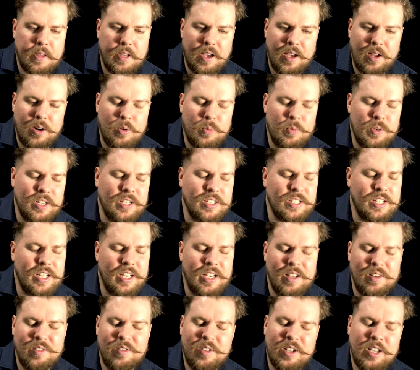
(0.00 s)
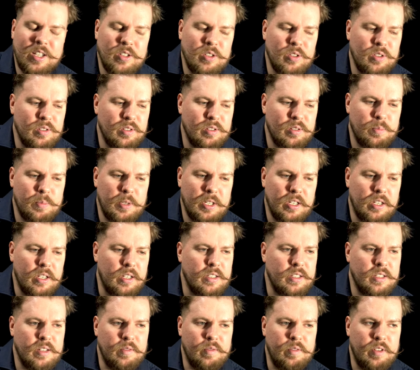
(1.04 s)
I don't want to say Invictus,
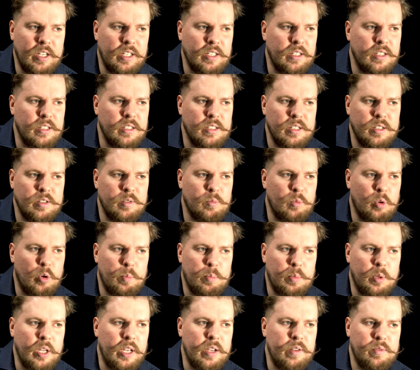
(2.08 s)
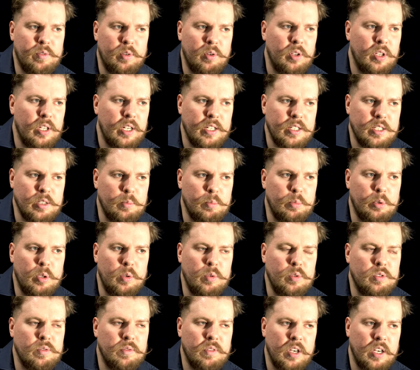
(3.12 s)
because Invictus is more playful and it's a
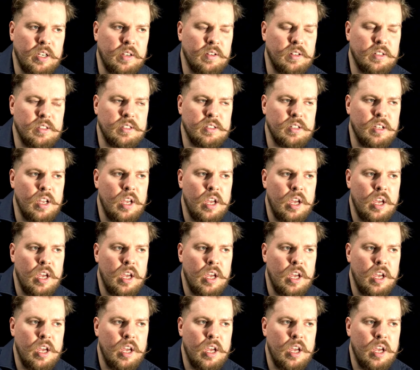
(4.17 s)
blues fragrance.